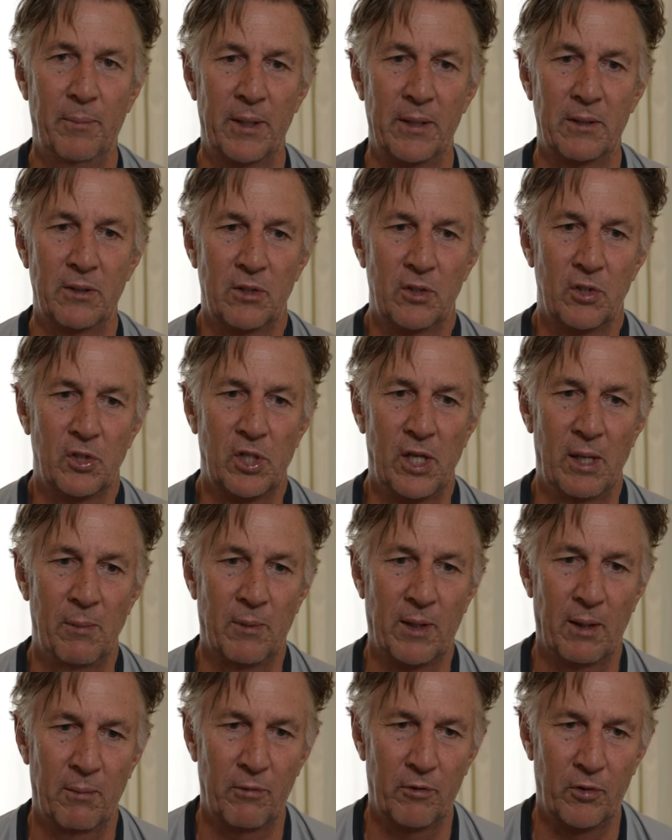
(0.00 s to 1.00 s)
But to see
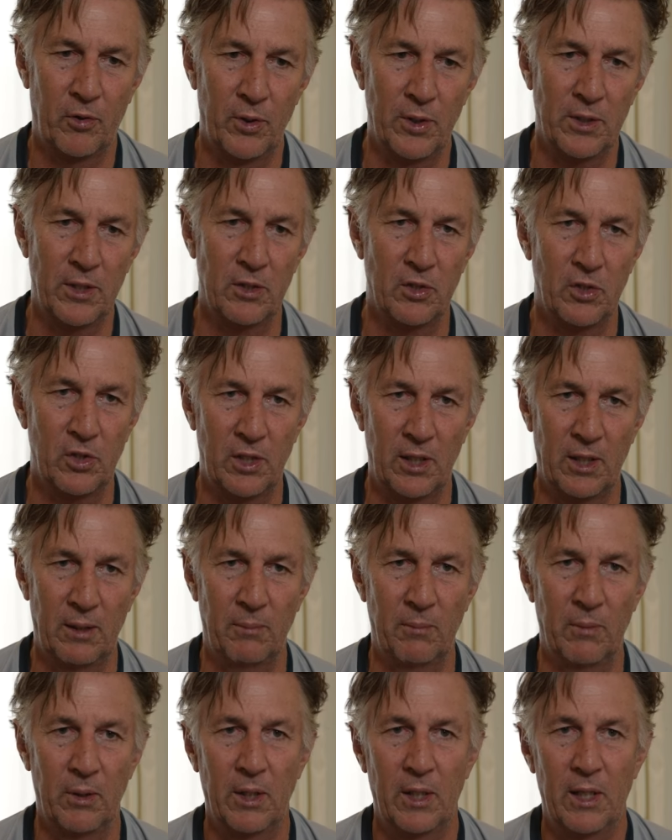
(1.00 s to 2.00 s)
him come through it and to see
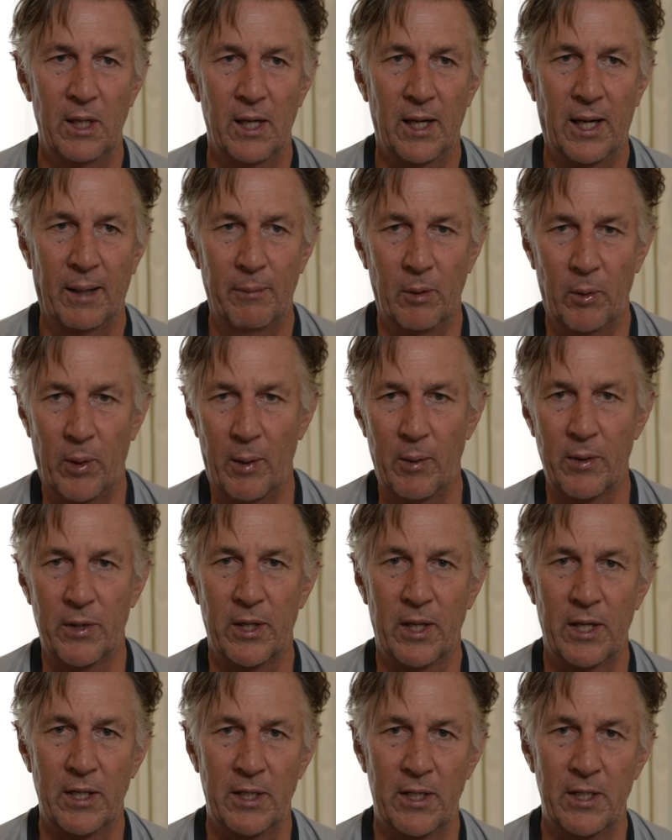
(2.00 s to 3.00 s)
him come away
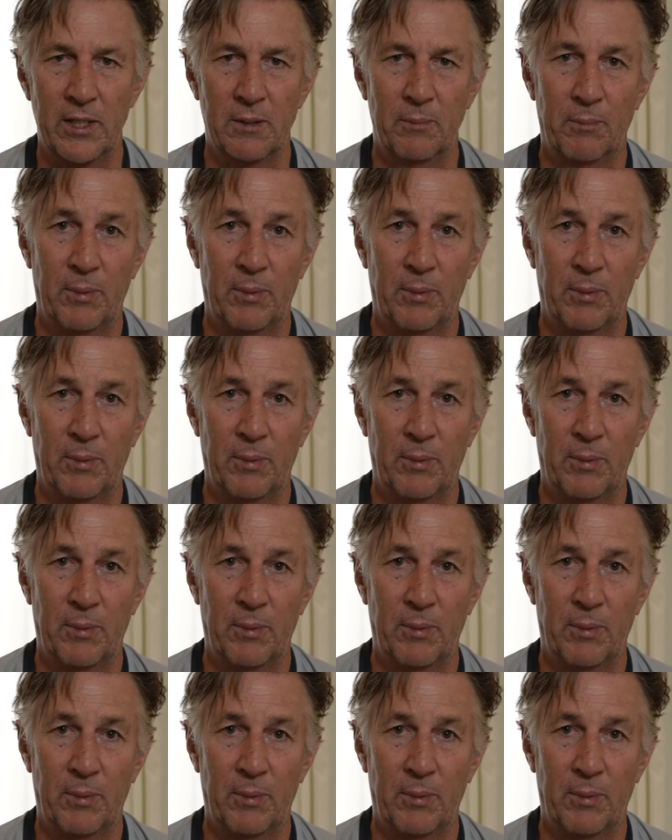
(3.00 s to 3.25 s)
with ideas